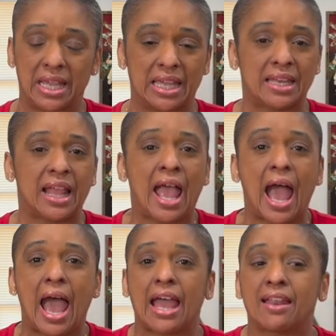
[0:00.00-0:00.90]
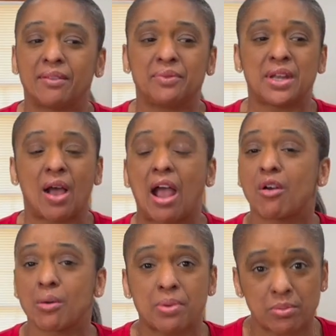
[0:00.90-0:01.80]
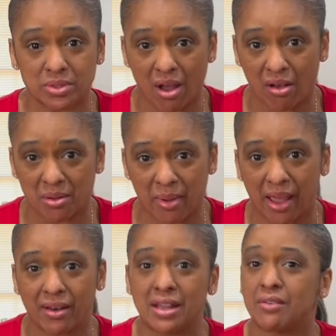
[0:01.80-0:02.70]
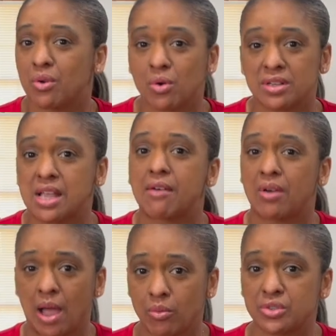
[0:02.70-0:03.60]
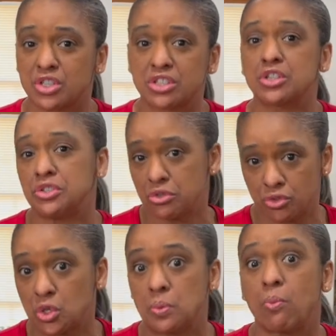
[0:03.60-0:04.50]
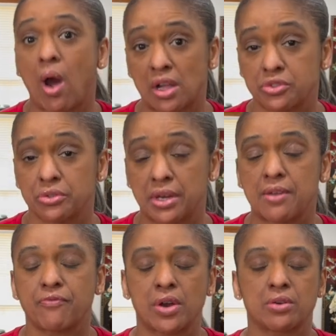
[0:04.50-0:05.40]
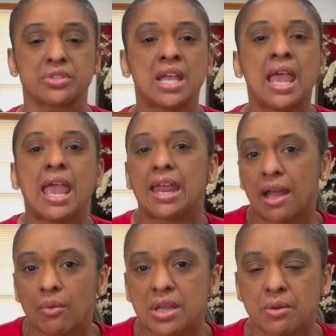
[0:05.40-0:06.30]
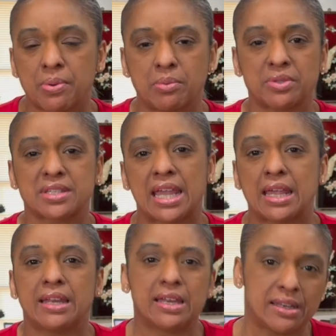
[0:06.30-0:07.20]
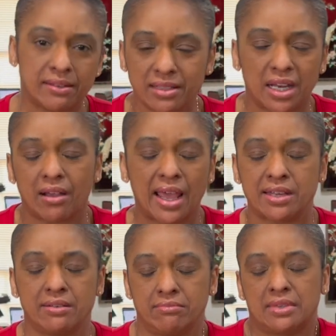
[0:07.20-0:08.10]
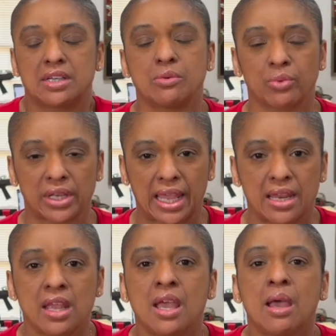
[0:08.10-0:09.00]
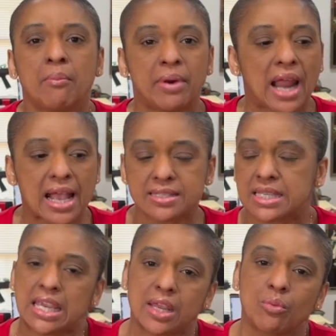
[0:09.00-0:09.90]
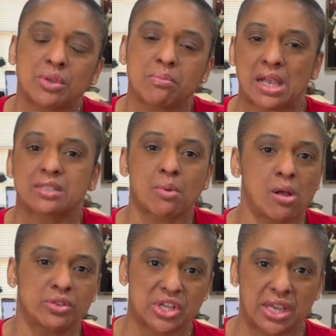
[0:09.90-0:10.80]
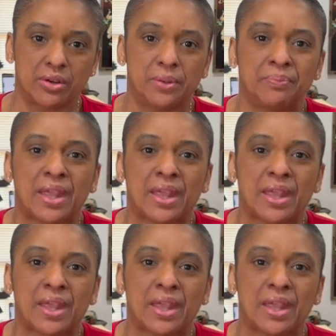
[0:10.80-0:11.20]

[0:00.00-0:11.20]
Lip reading: man. I heard people talking about it. Of course, I was just a YouTube watcher at first, and I would hear people saying it, and you know, I couldn't relate. But I see it with my small channel.